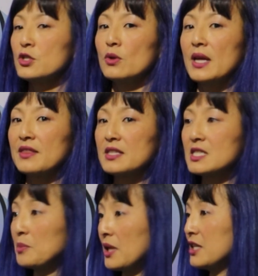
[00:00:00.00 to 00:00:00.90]
So like the
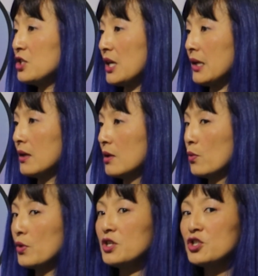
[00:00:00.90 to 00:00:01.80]
supply chain,
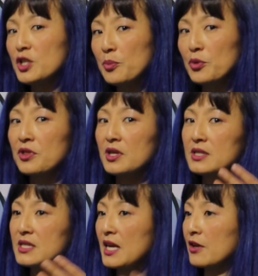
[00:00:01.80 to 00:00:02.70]
we ship with
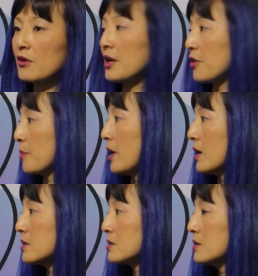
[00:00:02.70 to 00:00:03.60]
the scanner out of the
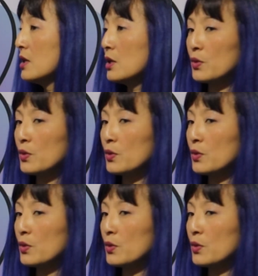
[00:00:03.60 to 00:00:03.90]
box.